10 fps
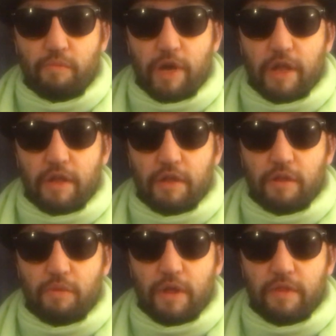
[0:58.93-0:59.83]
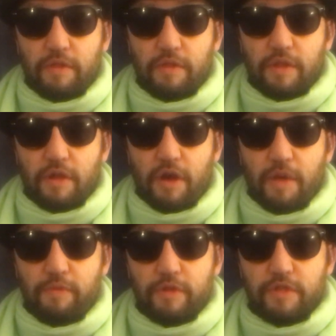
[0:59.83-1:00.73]
But the one that
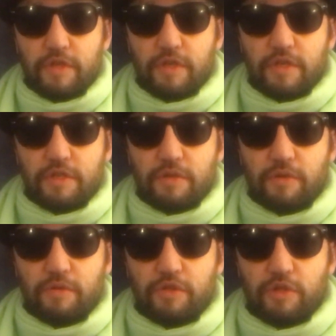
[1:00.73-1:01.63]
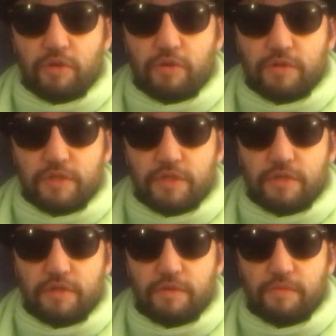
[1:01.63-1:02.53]
I'm using is called JAWS.
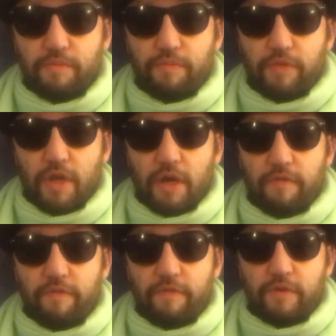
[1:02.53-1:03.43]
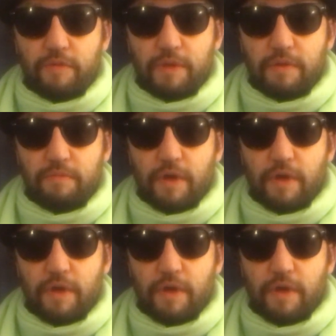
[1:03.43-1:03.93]
To be